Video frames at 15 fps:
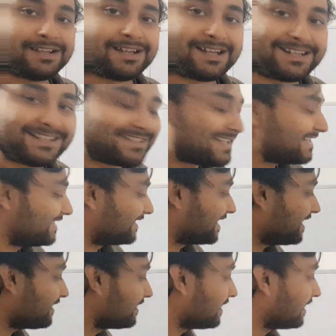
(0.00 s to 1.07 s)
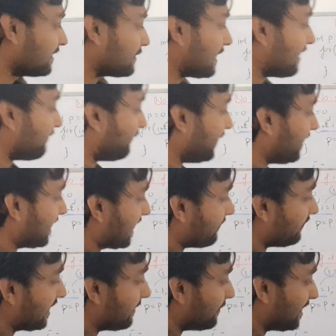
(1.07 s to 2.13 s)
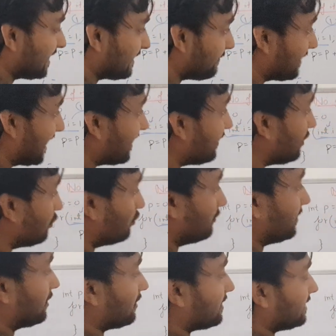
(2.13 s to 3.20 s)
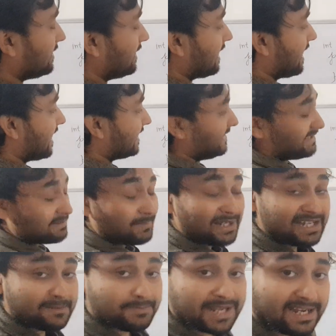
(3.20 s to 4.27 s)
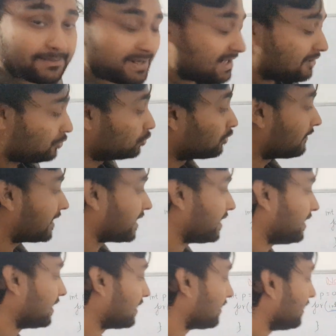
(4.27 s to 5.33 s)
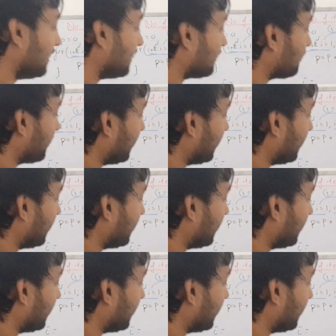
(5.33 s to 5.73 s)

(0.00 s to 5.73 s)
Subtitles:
Understanding, right? So every time we are multiplying 2, because I is multiplied by 2 over here. So